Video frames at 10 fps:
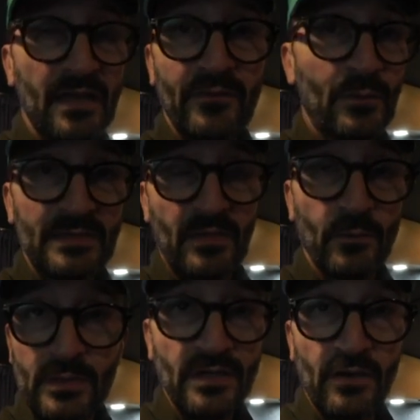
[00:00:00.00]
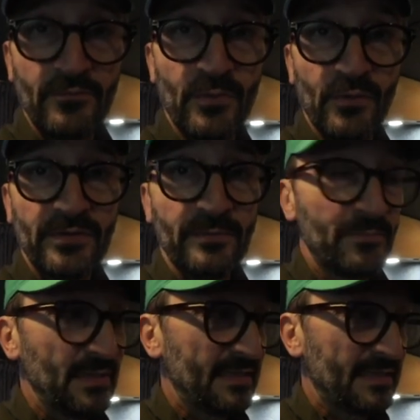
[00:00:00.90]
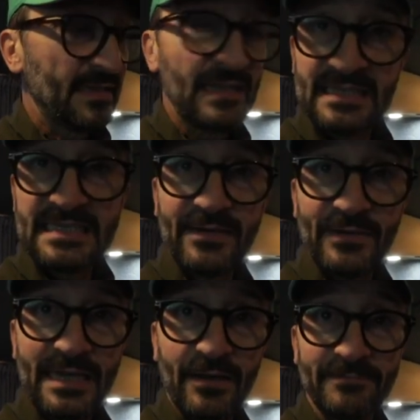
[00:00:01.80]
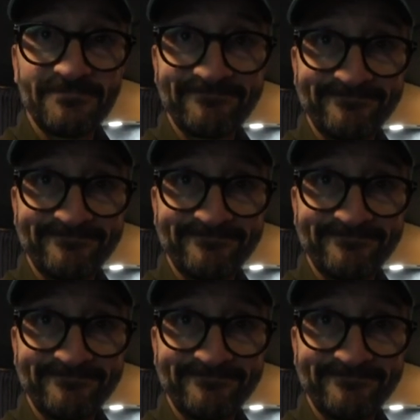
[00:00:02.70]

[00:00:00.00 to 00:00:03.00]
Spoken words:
Otherwise, I would not have bought them. But let's see how I get on.